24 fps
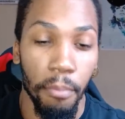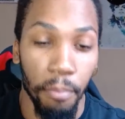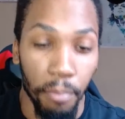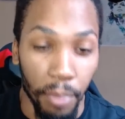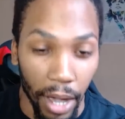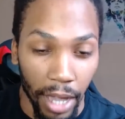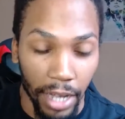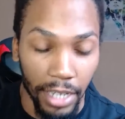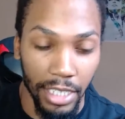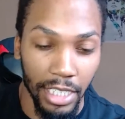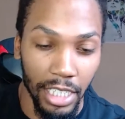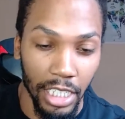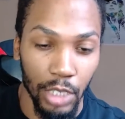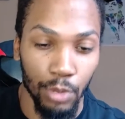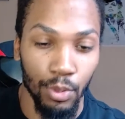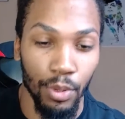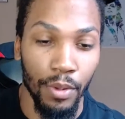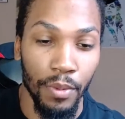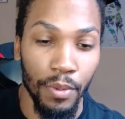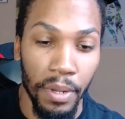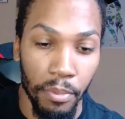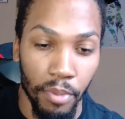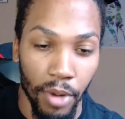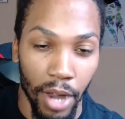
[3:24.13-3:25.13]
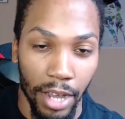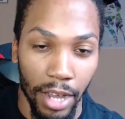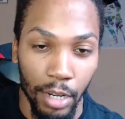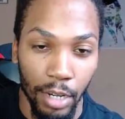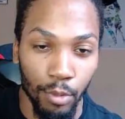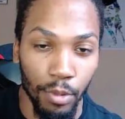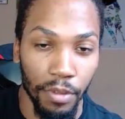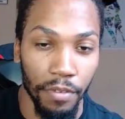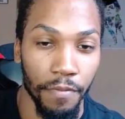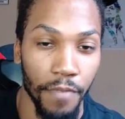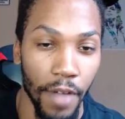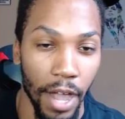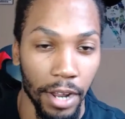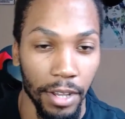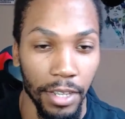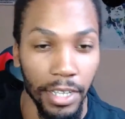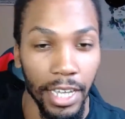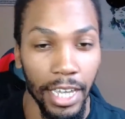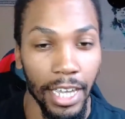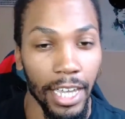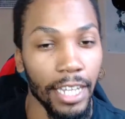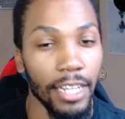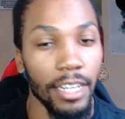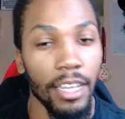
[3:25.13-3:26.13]
But since we rebranded, we
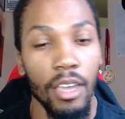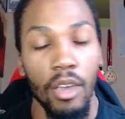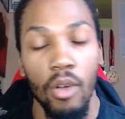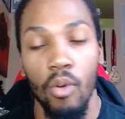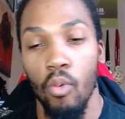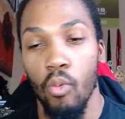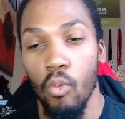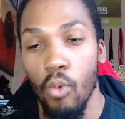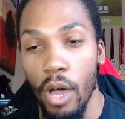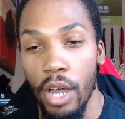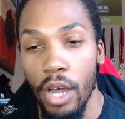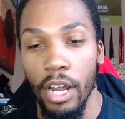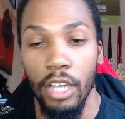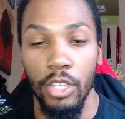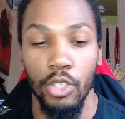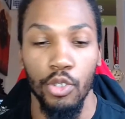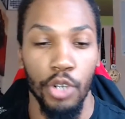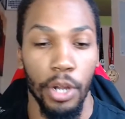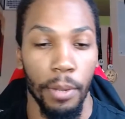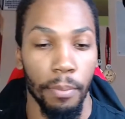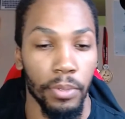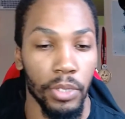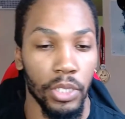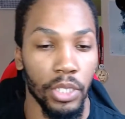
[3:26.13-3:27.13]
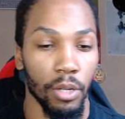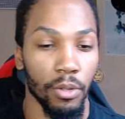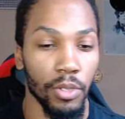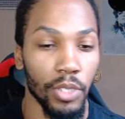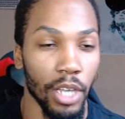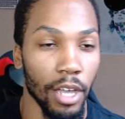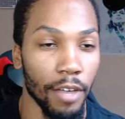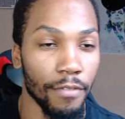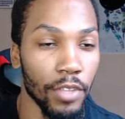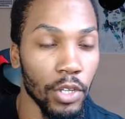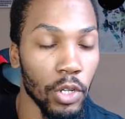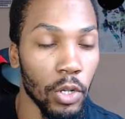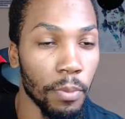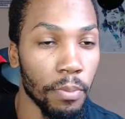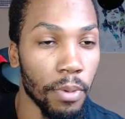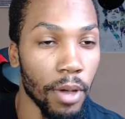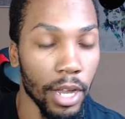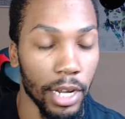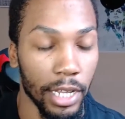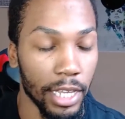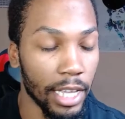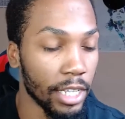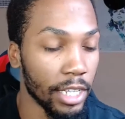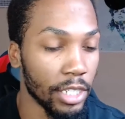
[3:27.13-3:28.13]
finally hit 100 episodes of the new
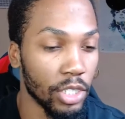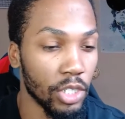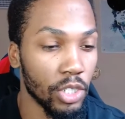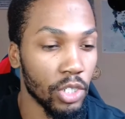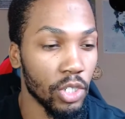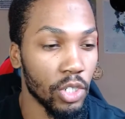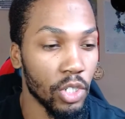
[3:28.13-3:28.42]
podcast.